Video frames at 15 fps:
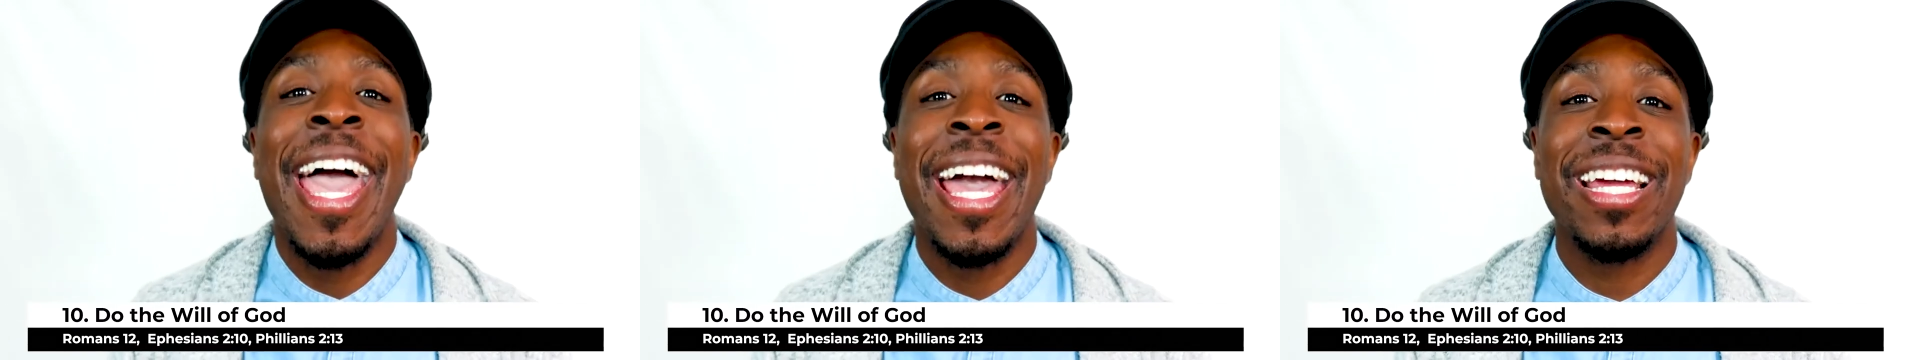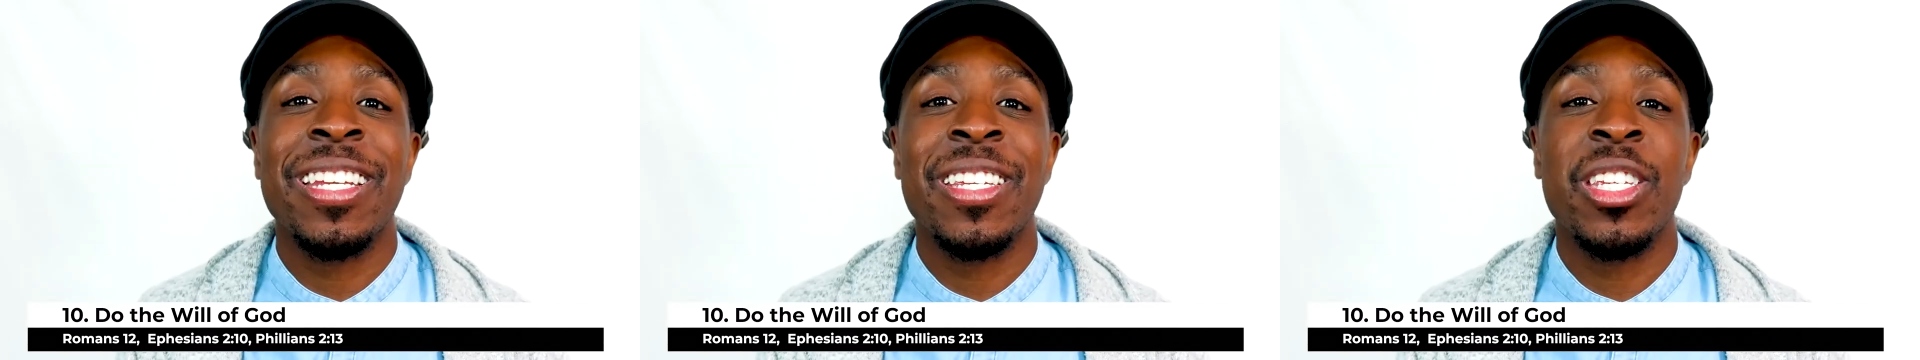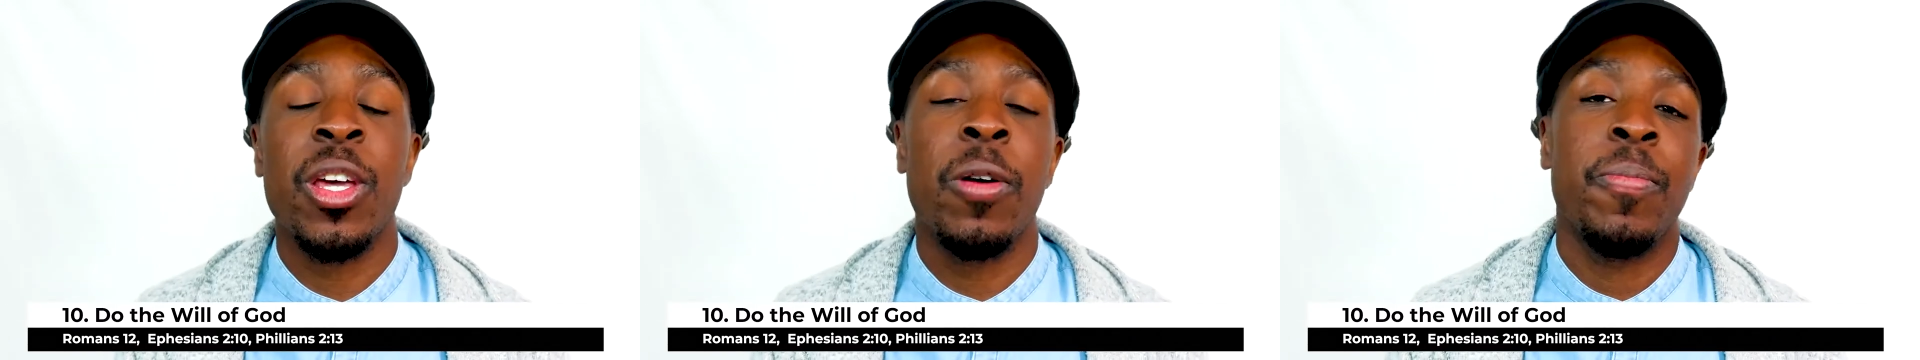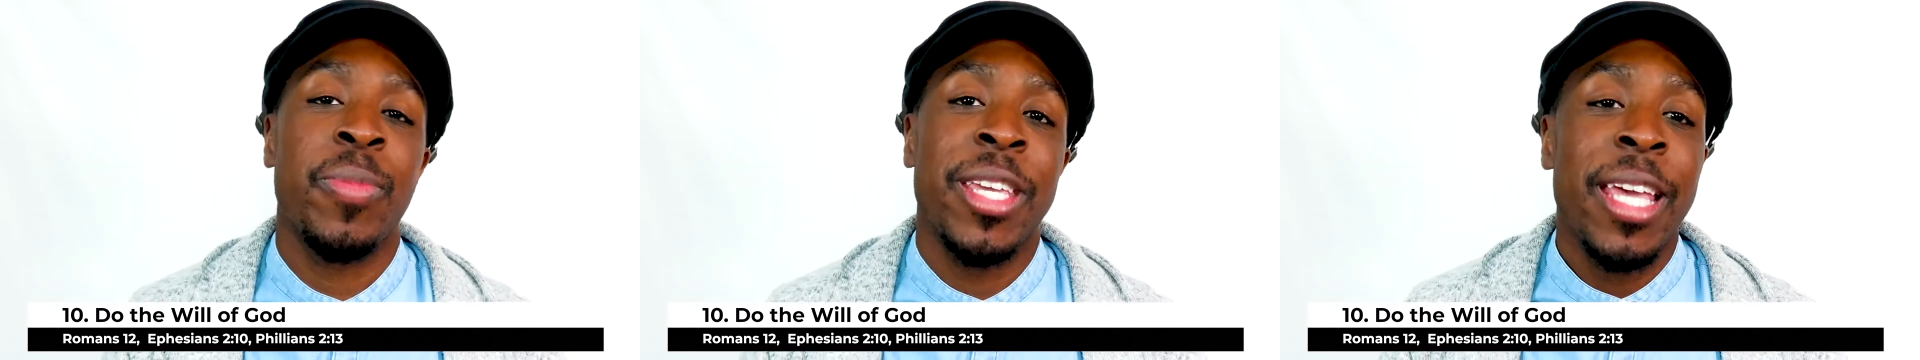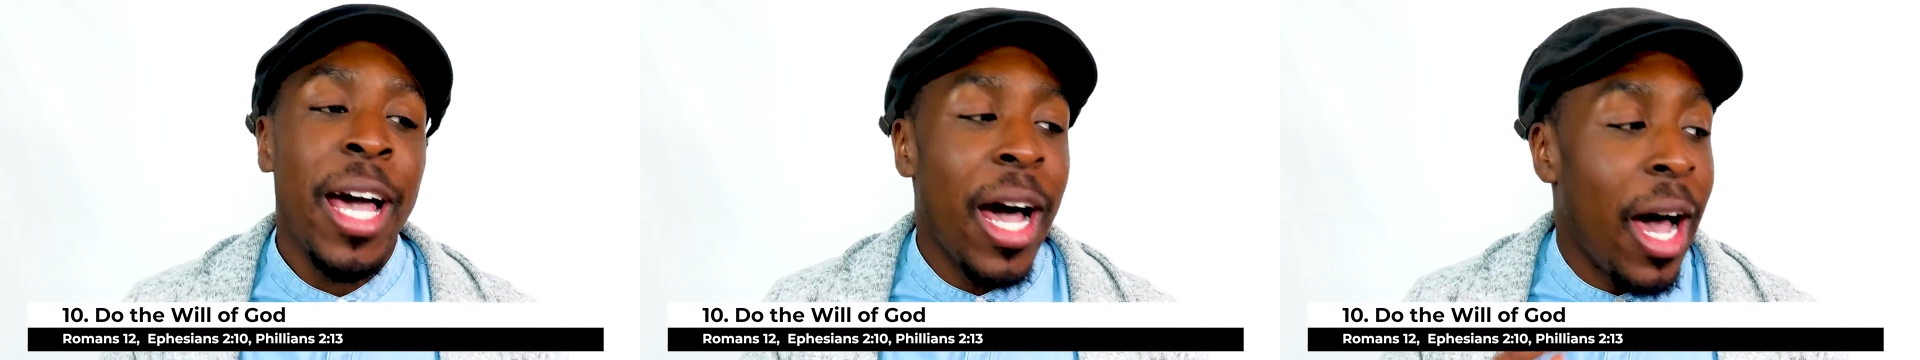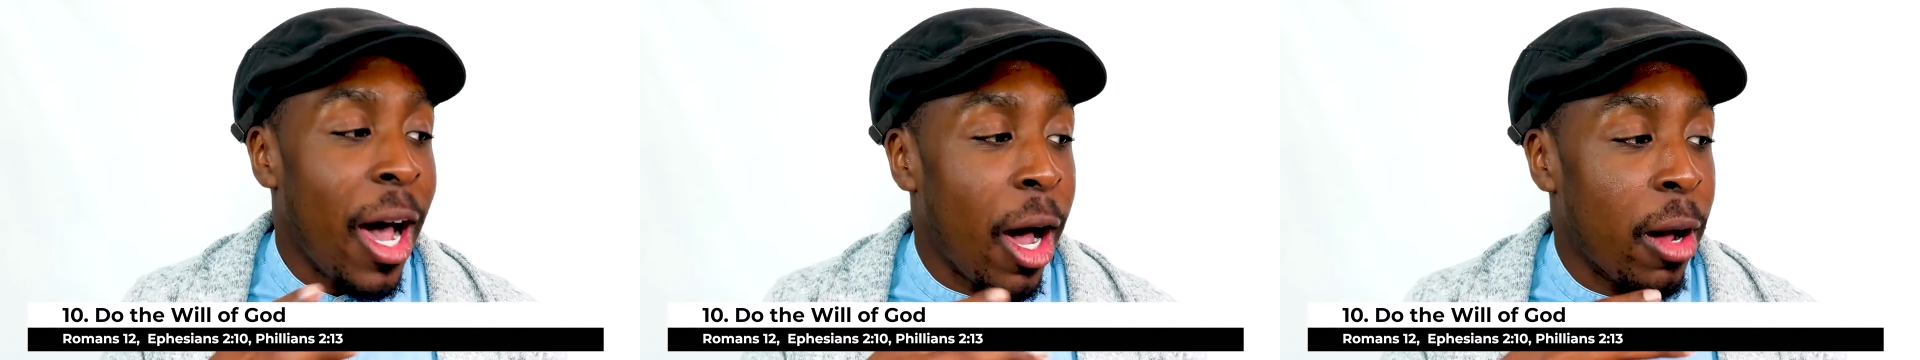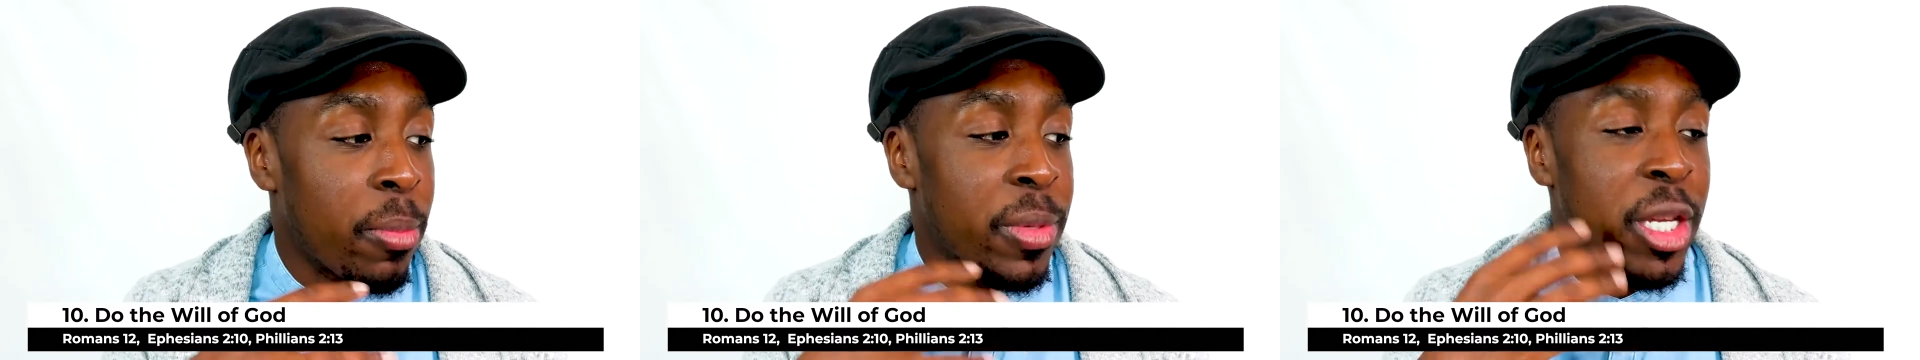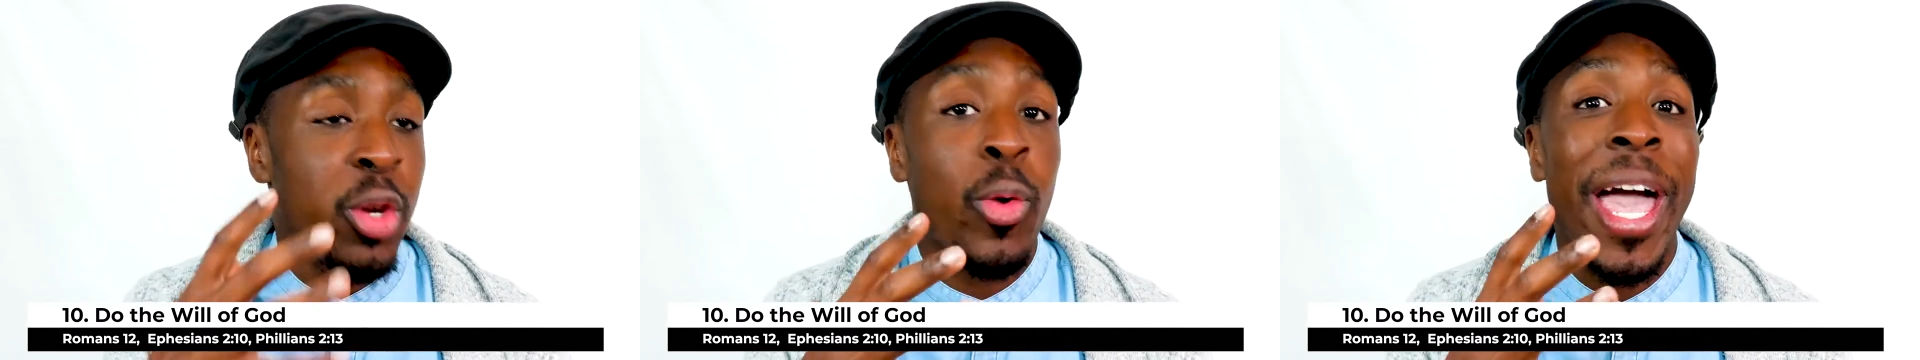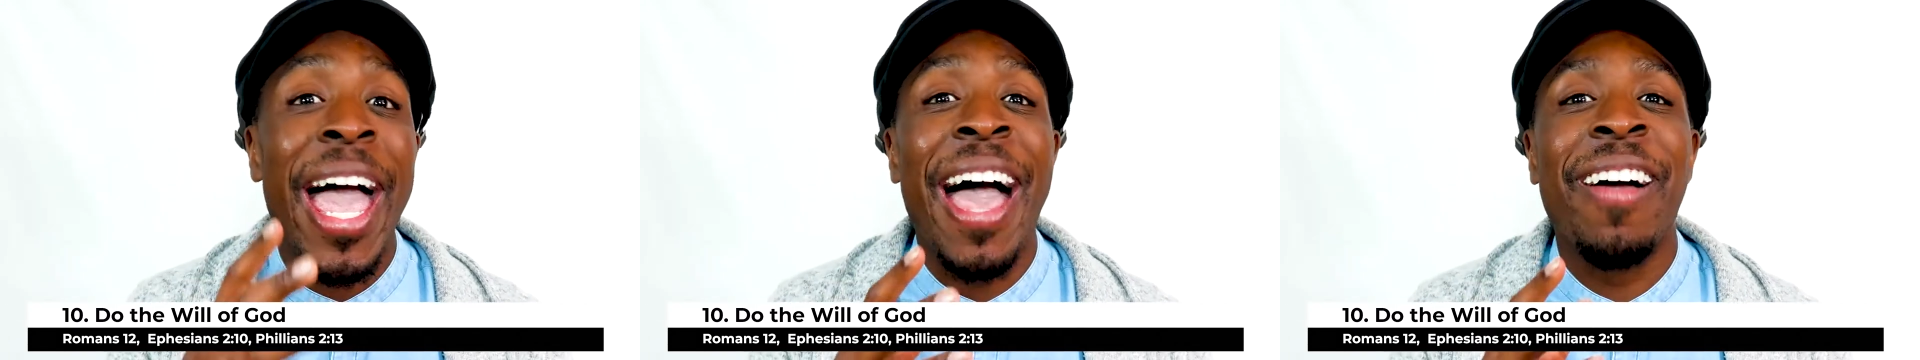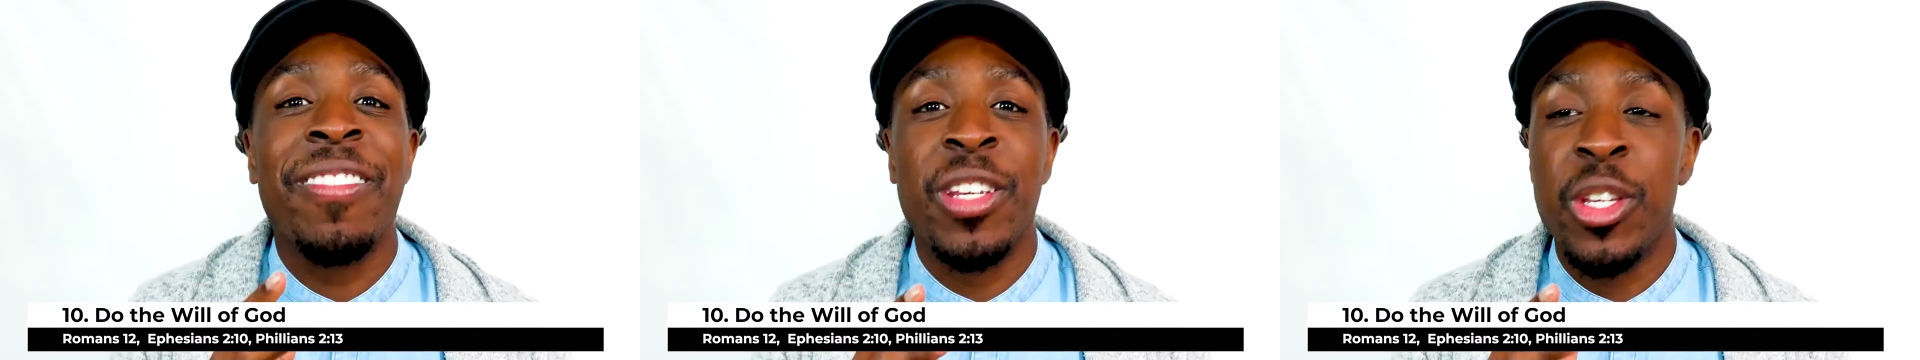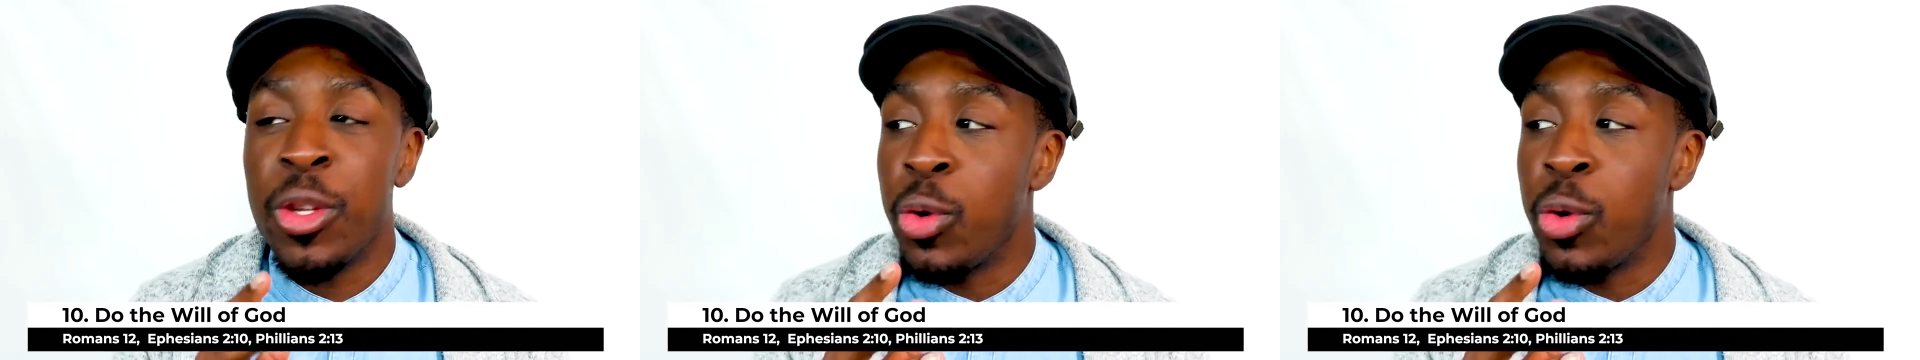And so um, you have